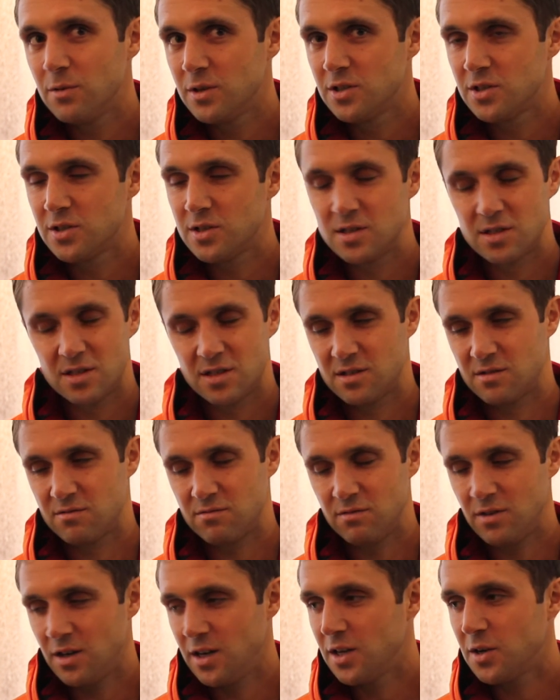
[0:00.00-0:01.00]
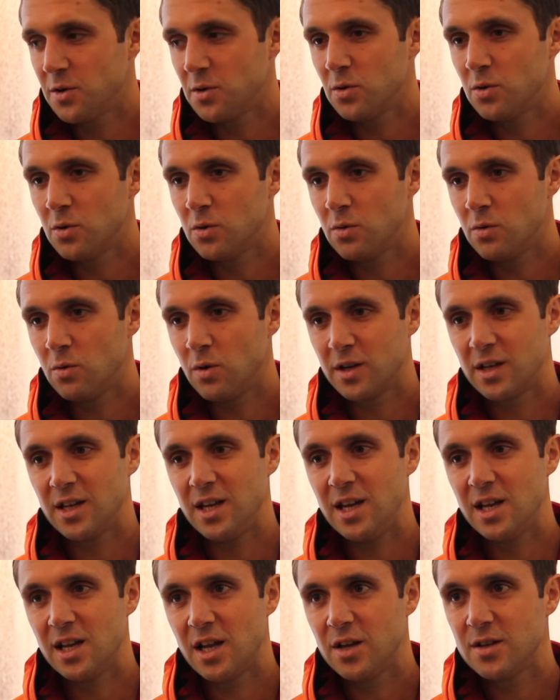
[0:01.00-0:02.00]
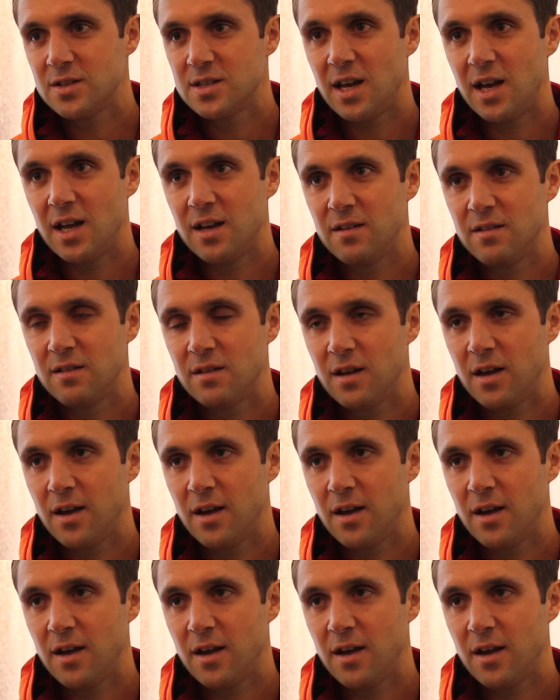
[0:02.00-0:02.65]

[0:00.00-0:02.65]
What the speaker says: which is really cool, 1 kilo tent,